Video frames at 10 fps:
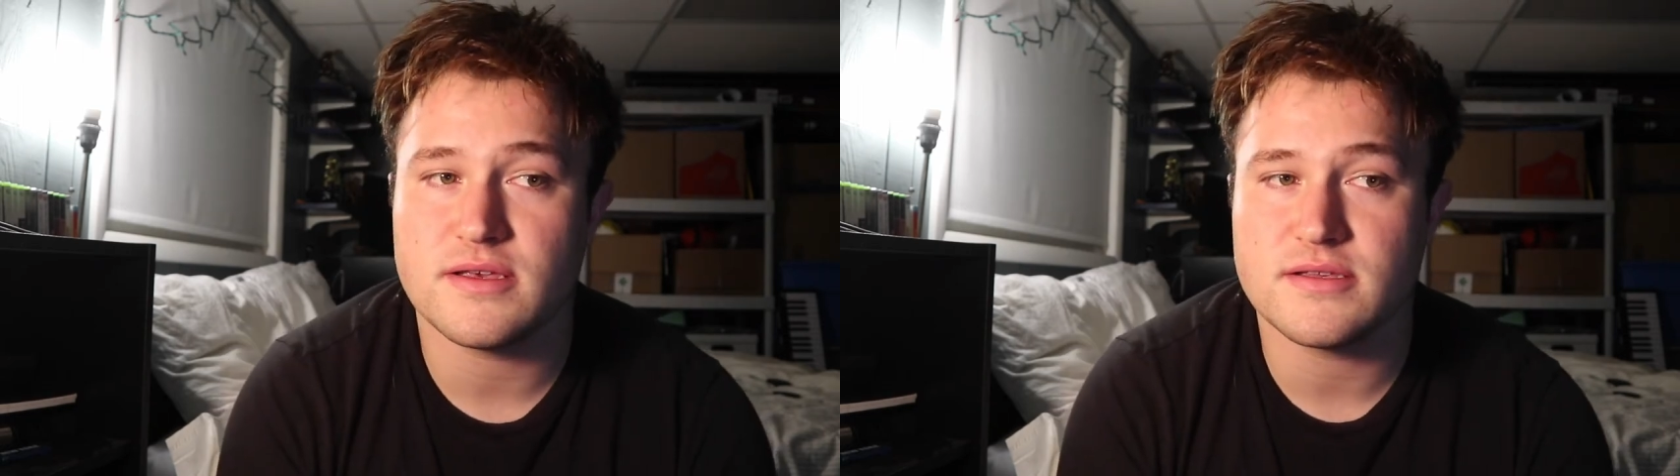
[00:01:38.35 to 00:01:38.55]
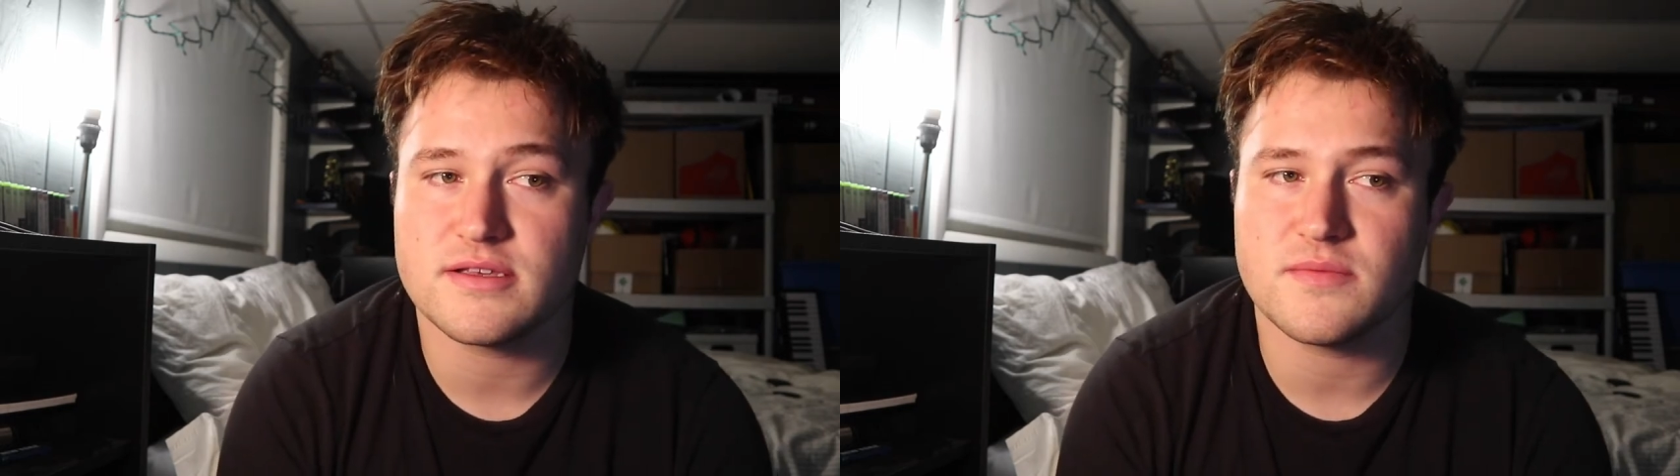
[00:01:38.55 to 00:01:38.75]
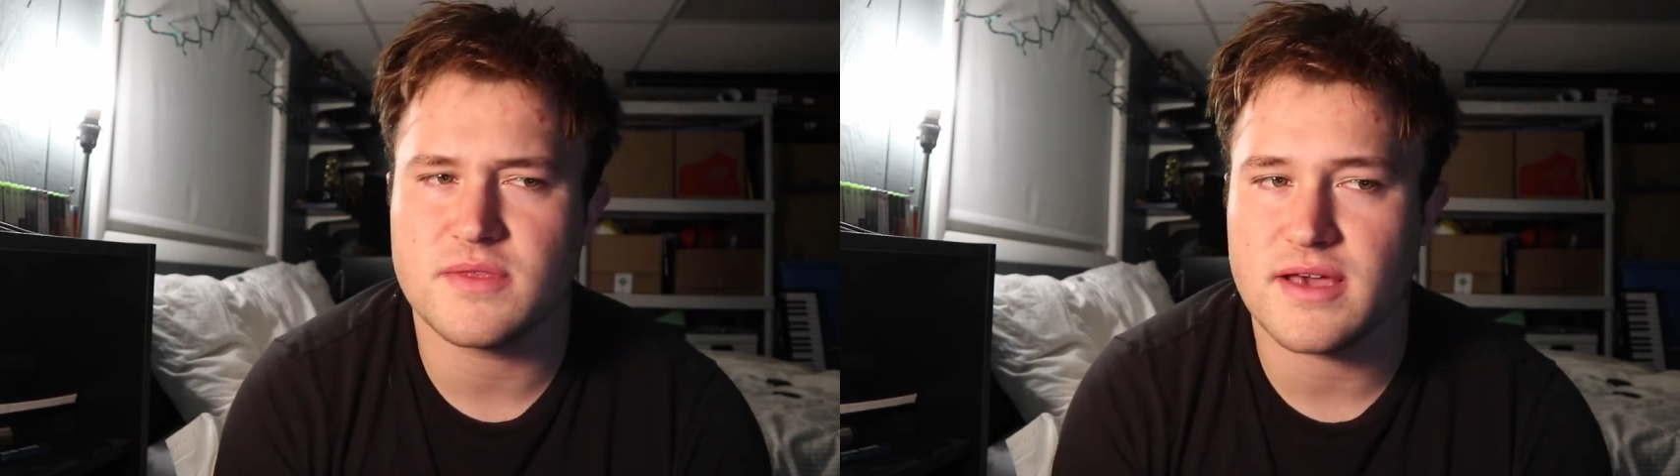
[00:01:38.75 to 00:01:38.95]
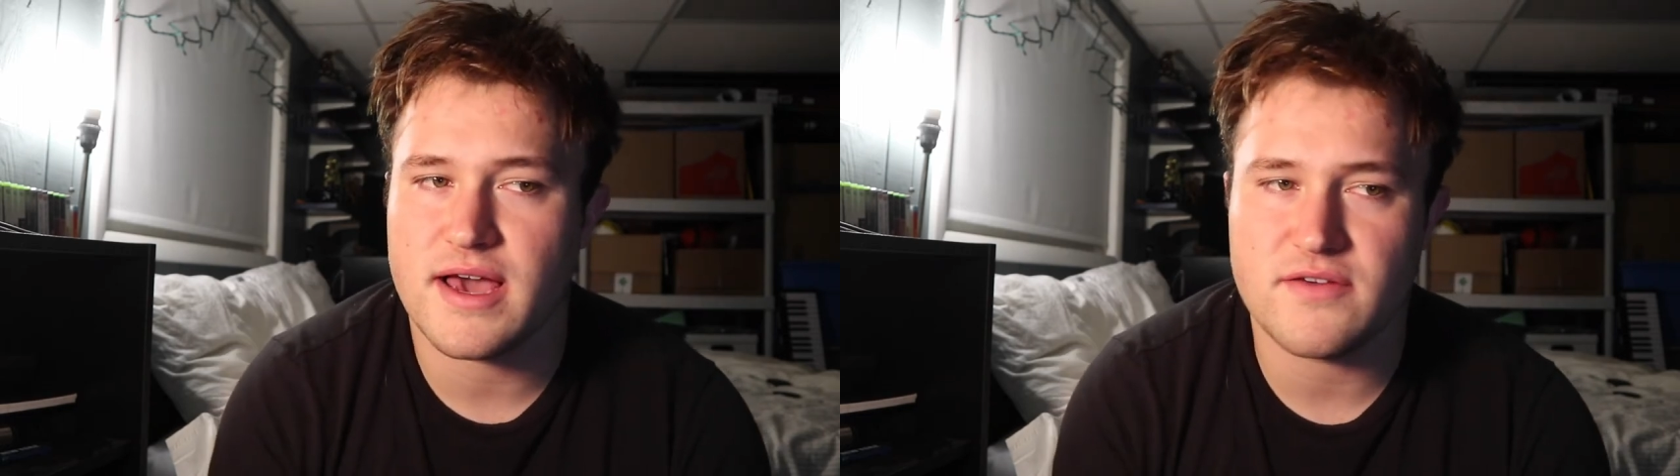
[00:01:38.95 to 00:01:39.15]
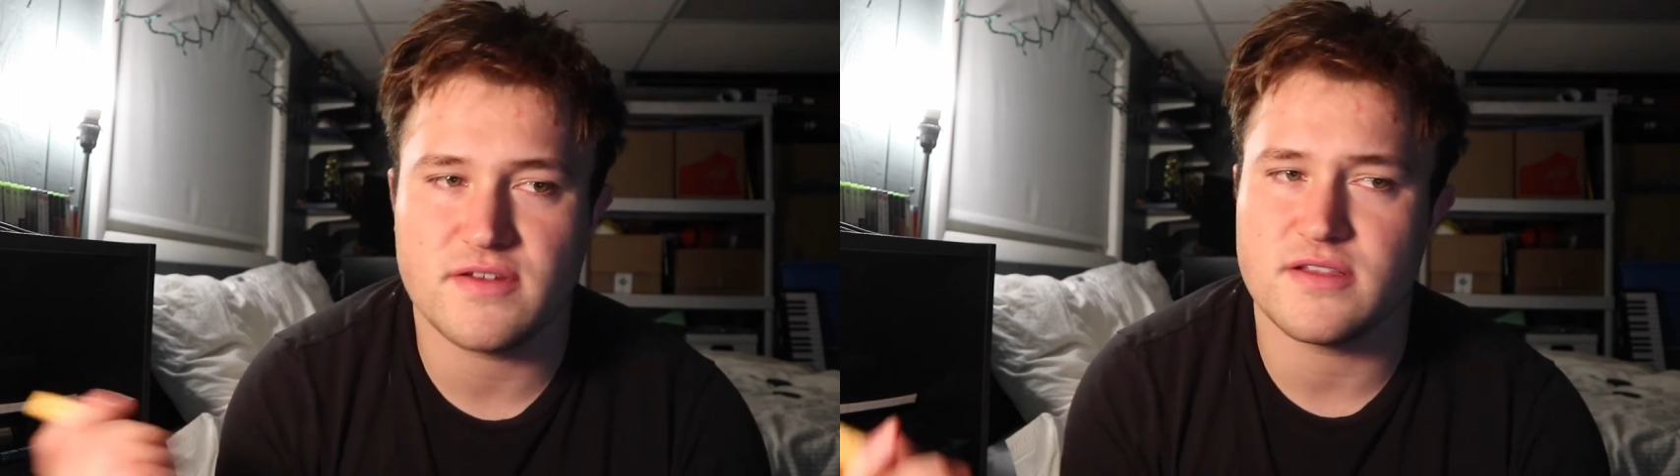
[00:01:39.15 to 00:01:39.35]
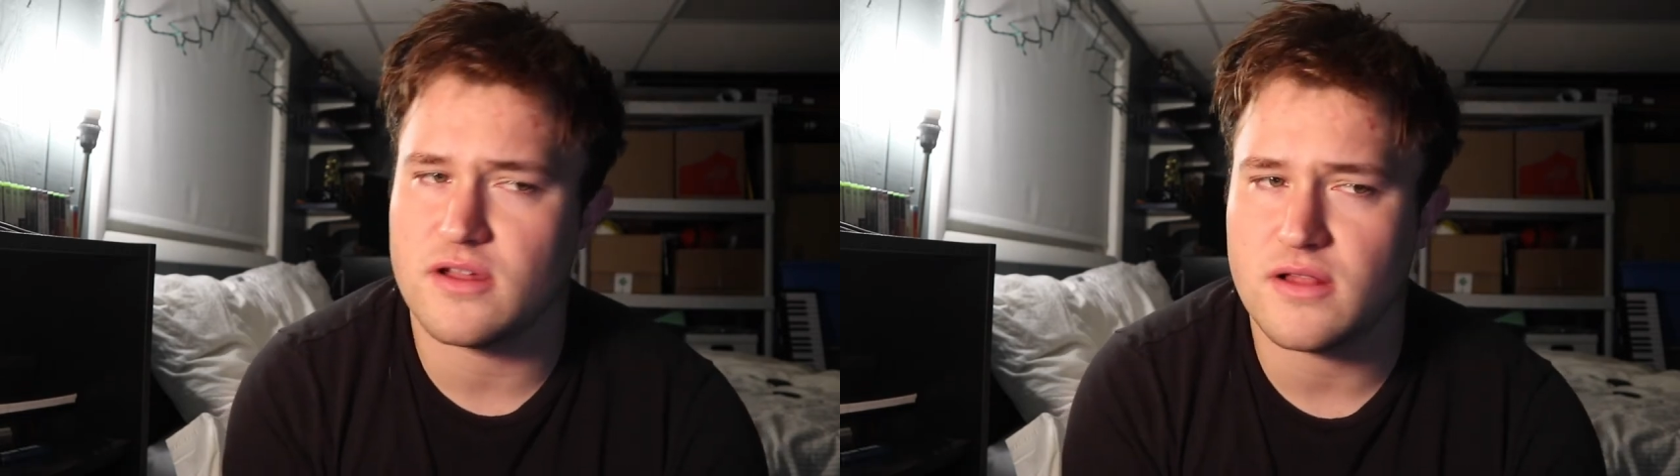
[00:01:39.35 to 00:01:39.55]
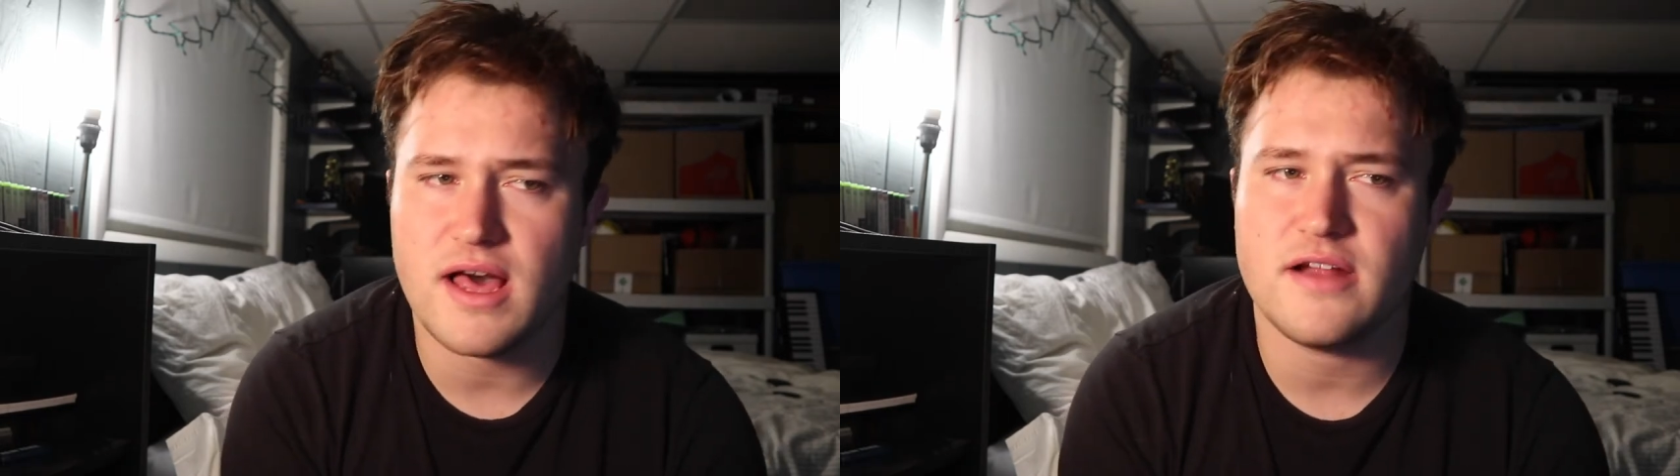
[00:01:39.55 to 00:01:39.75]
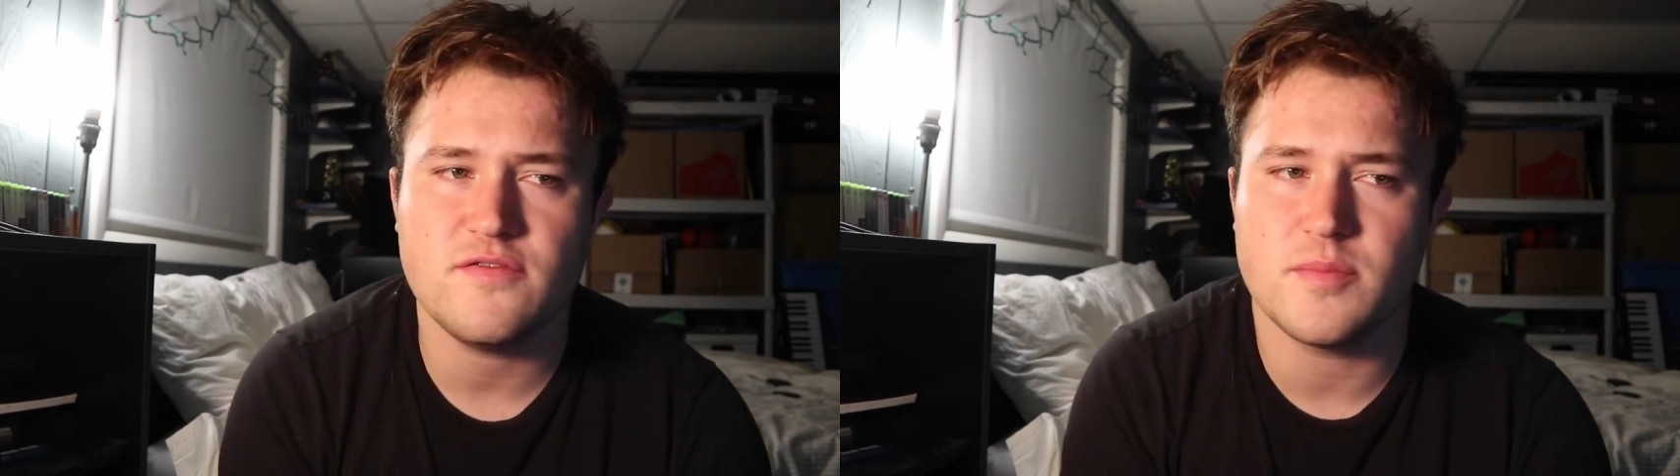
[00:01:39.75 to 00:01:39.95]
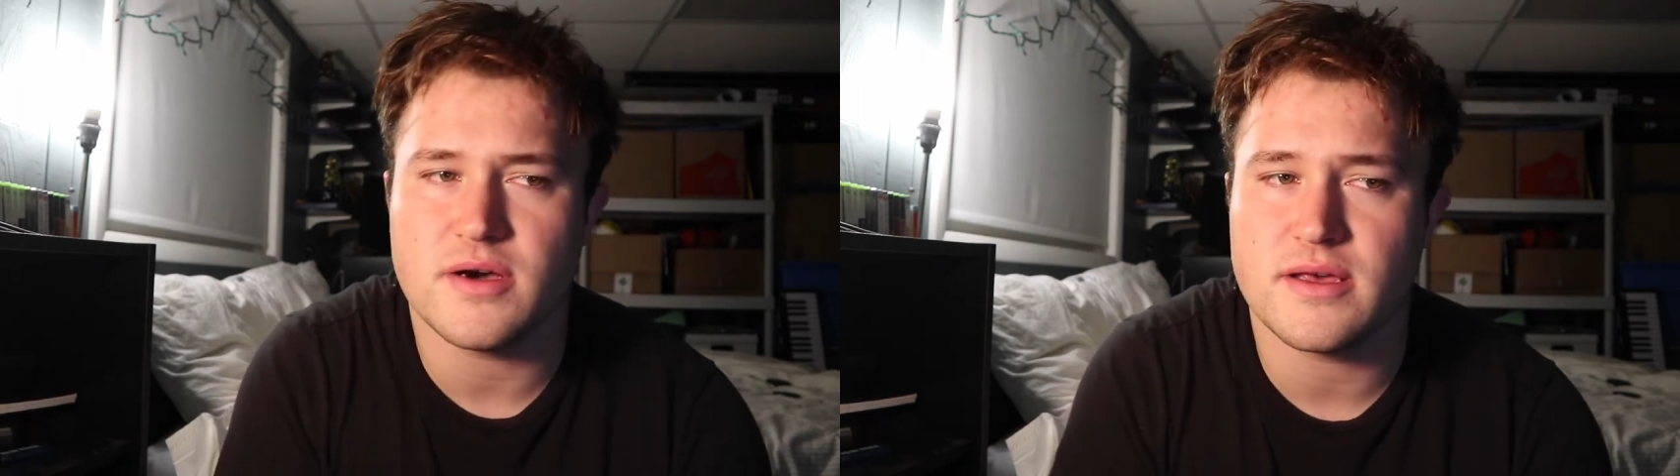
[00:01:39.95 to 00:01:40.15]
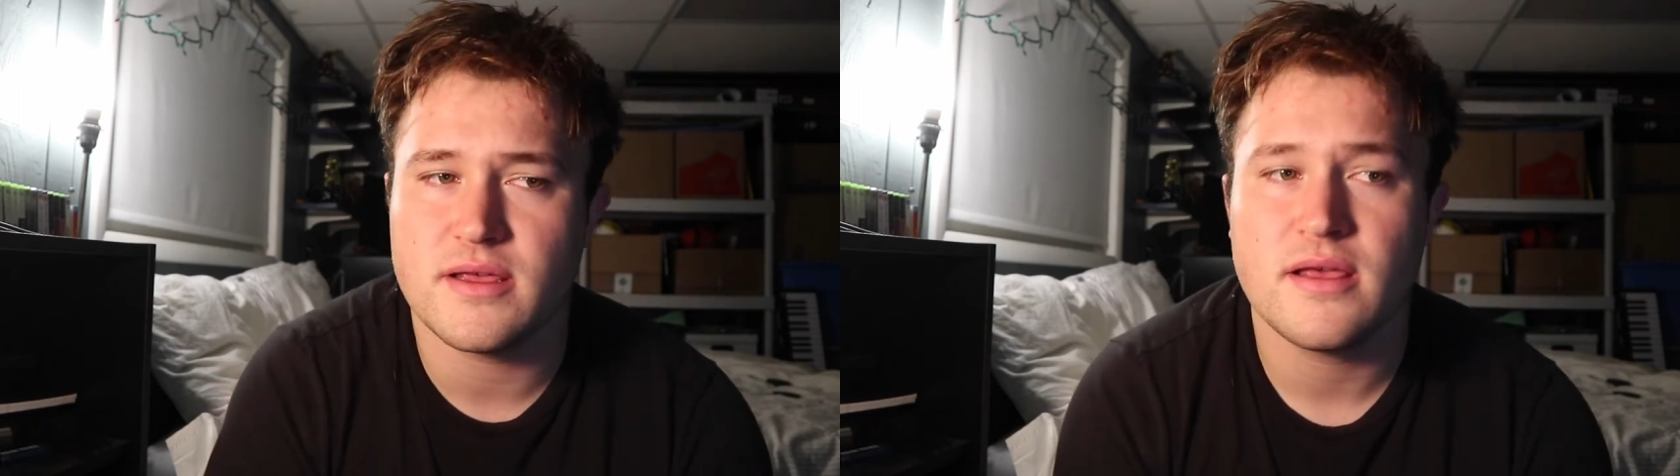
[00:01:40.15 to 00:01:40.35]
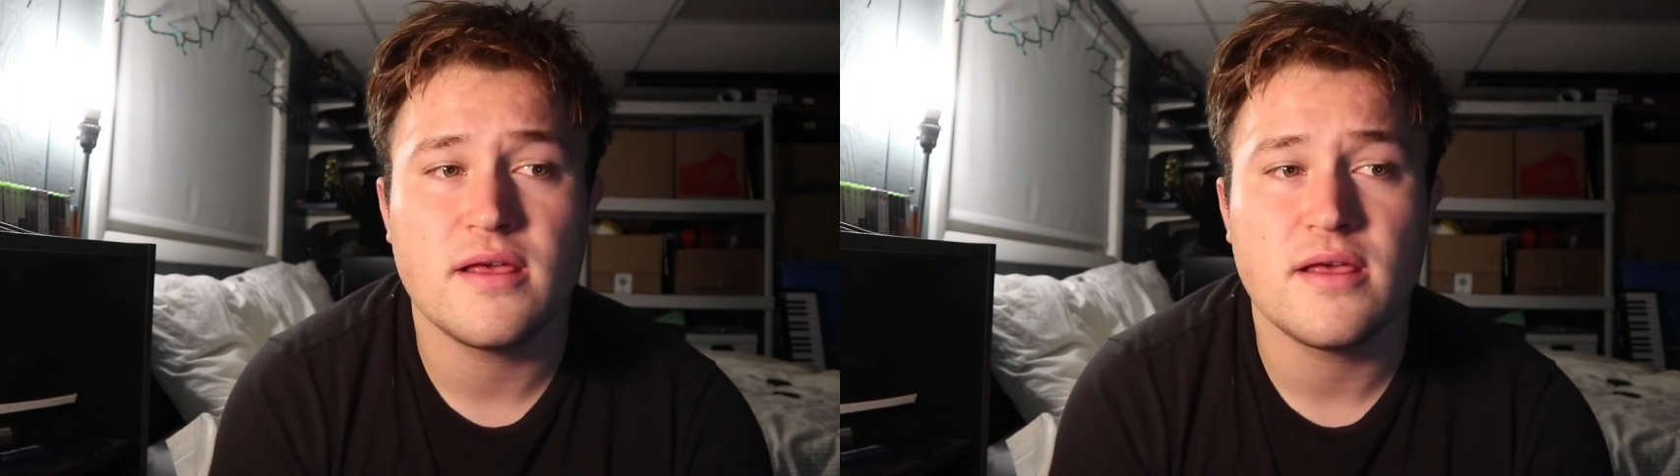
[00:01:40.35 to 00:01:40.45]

is something I haven't done a lot of, but